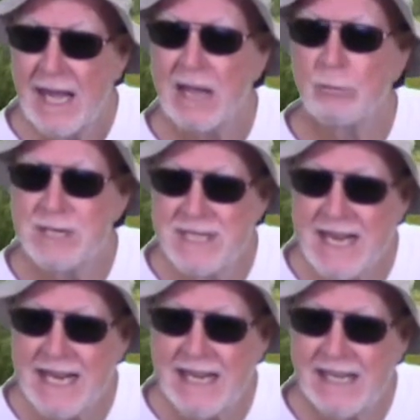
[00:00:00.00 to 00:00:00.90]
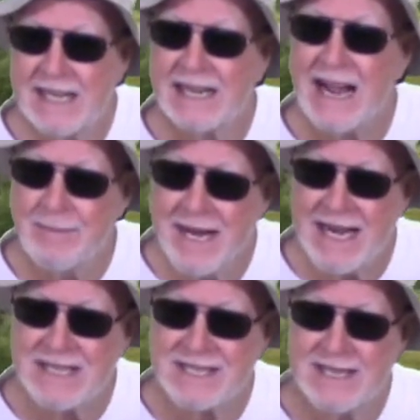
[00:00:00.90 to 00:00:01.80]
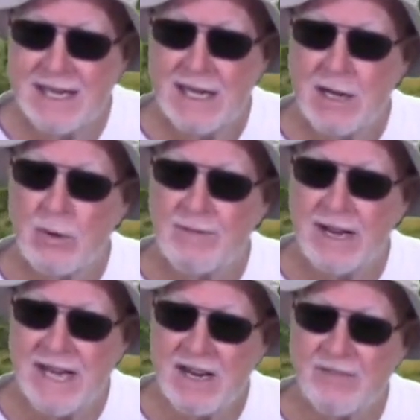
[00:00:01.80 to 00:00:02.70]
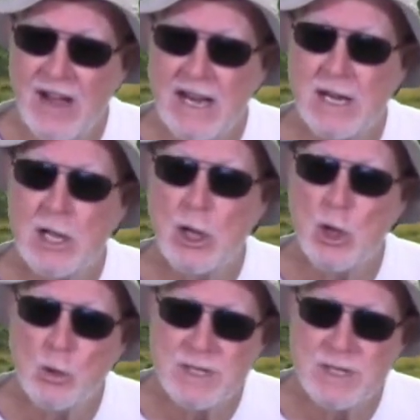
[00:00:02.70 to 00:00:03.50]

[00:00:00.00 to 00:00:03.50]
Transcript: and we see caminas. We've identified you as